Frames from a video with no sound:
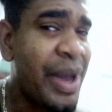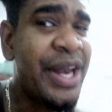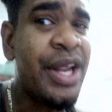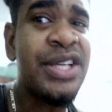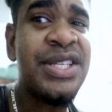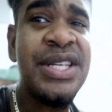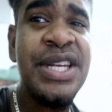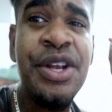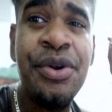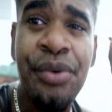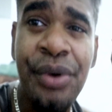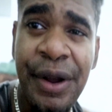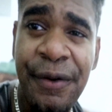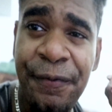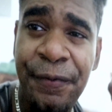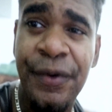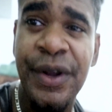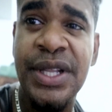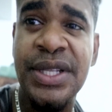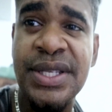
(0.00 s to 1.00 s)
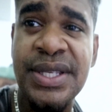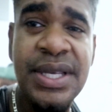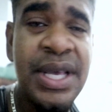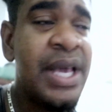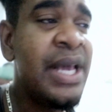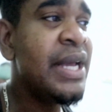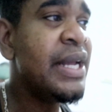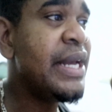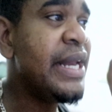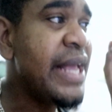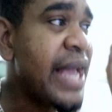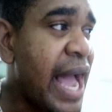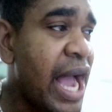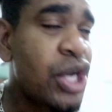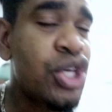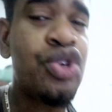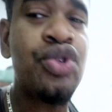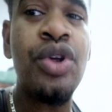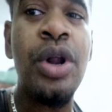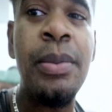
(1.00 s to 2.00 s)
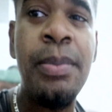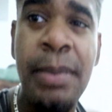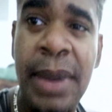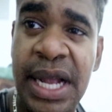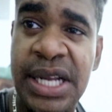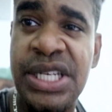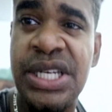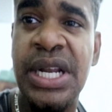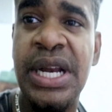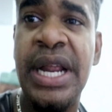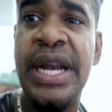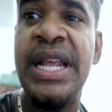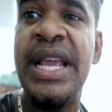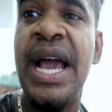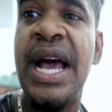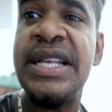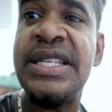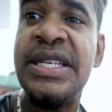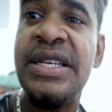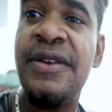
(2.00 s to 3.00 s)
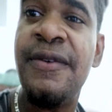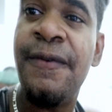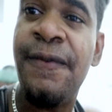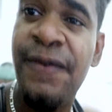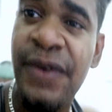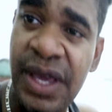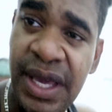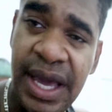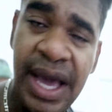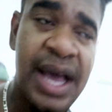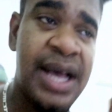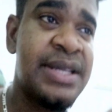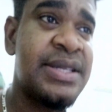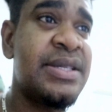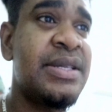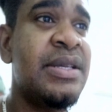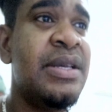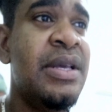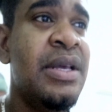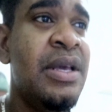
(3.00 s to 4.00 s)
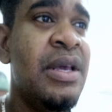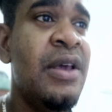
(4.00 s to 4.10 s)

Why doesn't he reference the actual mansion that he has in Vieille Case?